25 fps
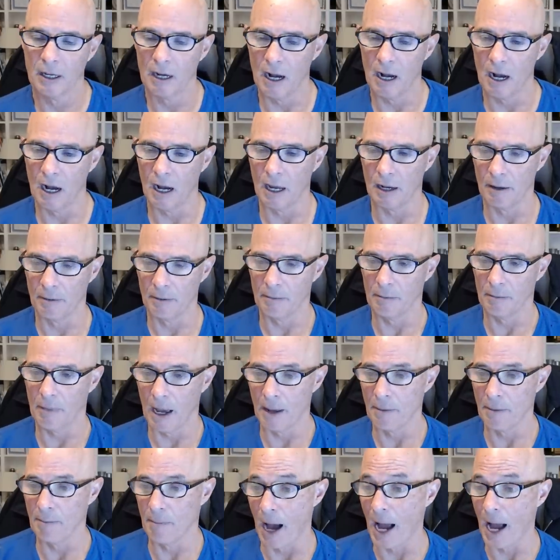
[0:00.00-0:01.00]
on
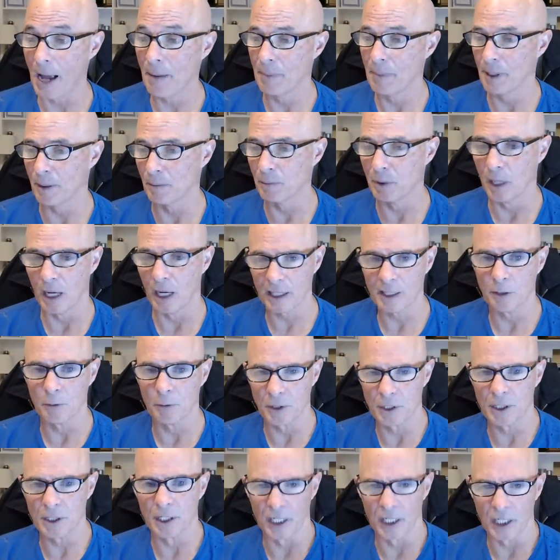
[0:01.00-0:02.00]
on my big block that
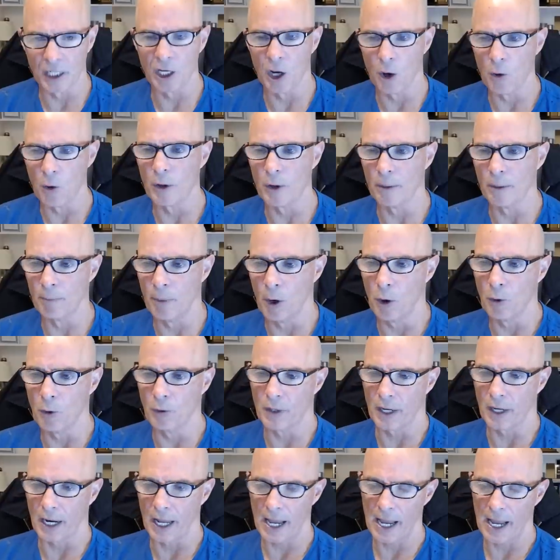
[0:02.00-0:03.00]
was going to go in a boat
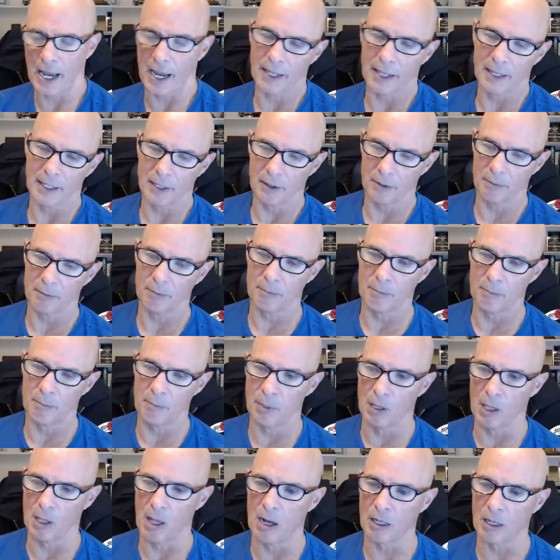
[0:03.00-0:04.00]
that I had that
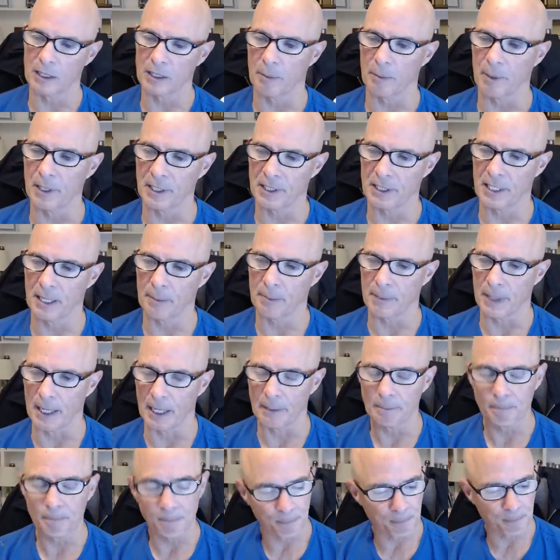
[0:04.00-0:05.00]
belonged to my
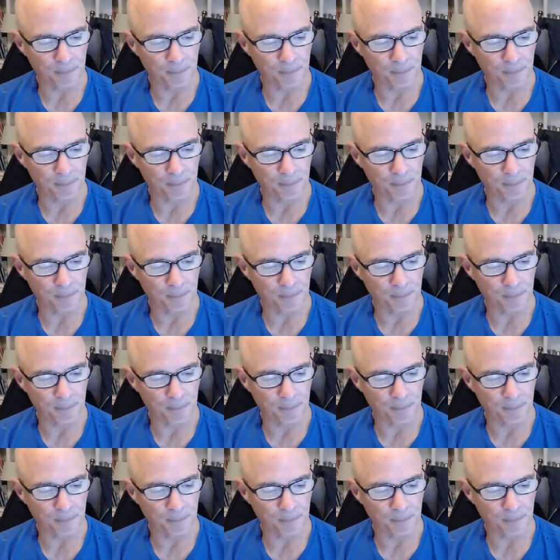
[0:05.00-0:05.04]
stepdad.